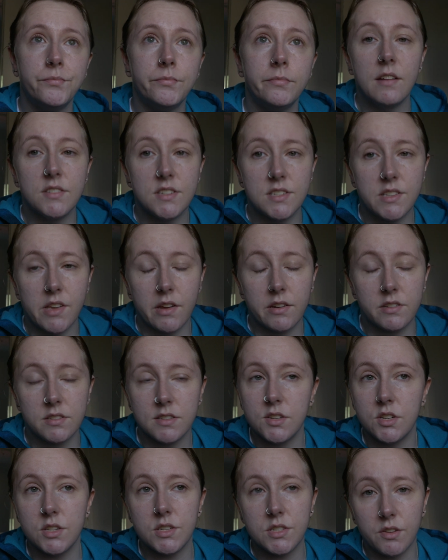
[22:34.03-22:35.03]
I've decided
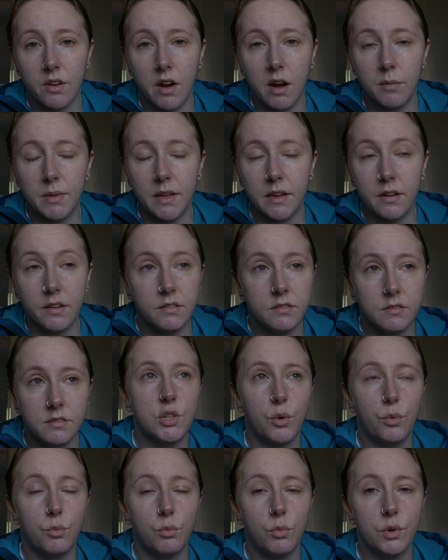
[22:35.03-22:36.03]
to just scrap that.
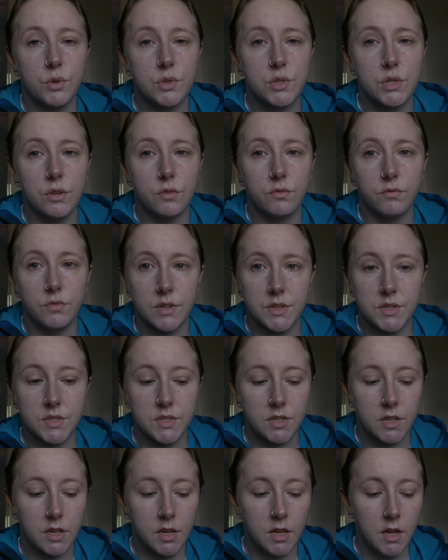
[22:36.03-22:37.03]
Don't want to
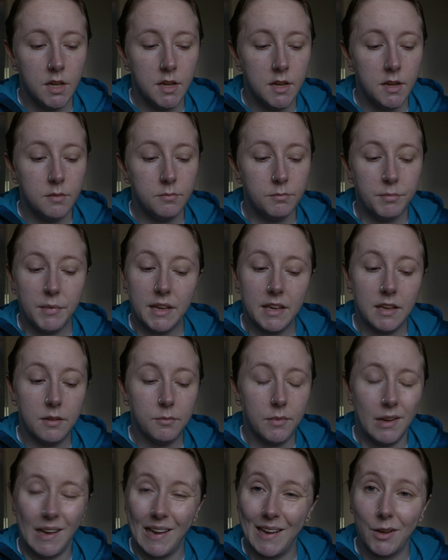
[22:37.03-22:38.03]
risk
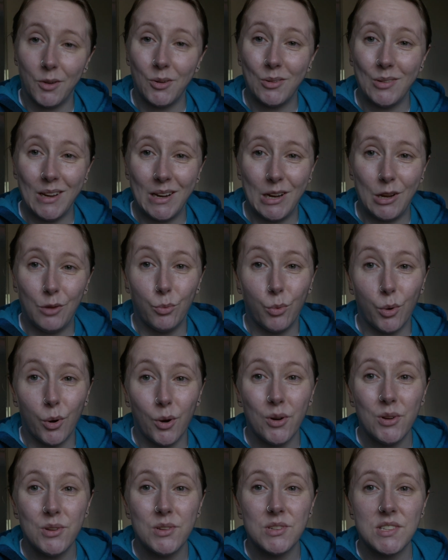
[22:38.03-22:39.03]
making my ankle any
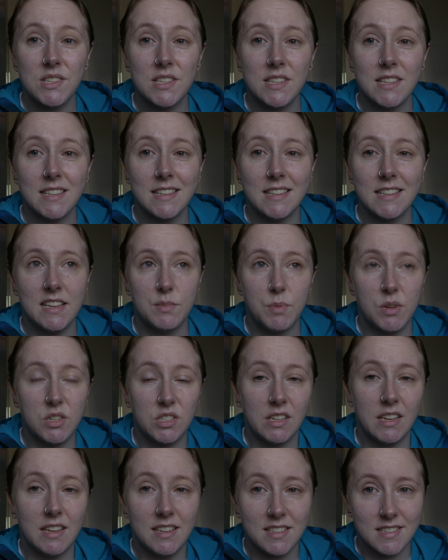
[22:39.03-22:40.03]
worse,
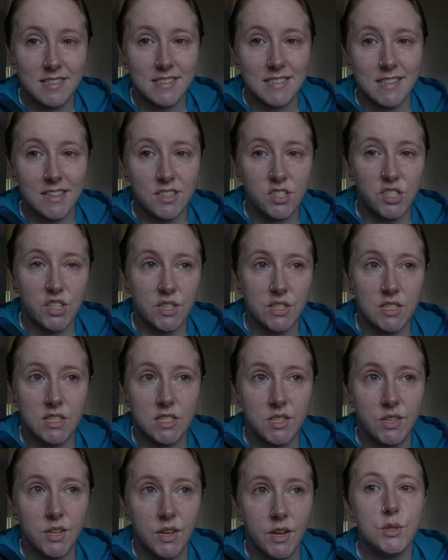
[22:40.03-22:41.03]
especially as it's like
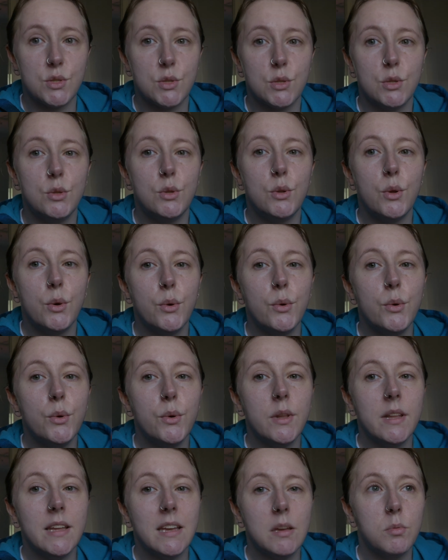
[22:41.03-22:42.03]
just
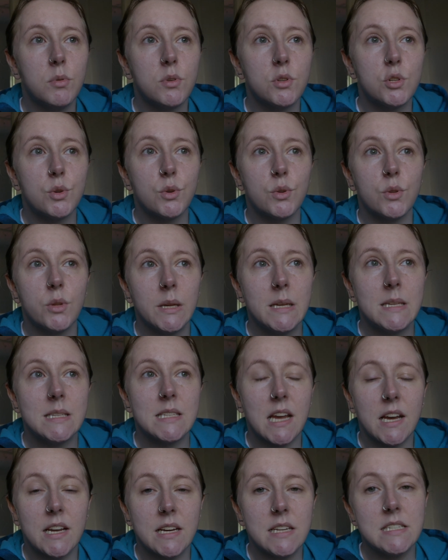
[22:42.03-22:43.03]
slowly but surely
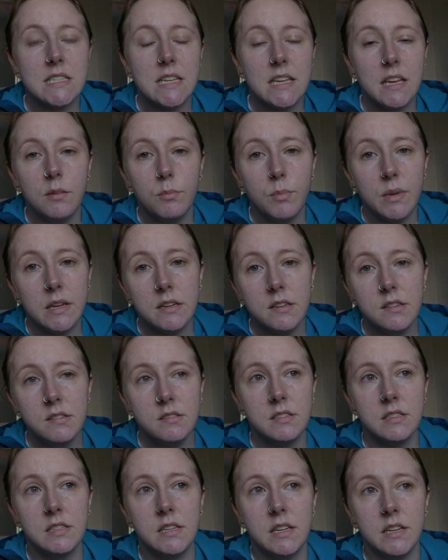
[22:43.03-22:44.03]
starting to get better.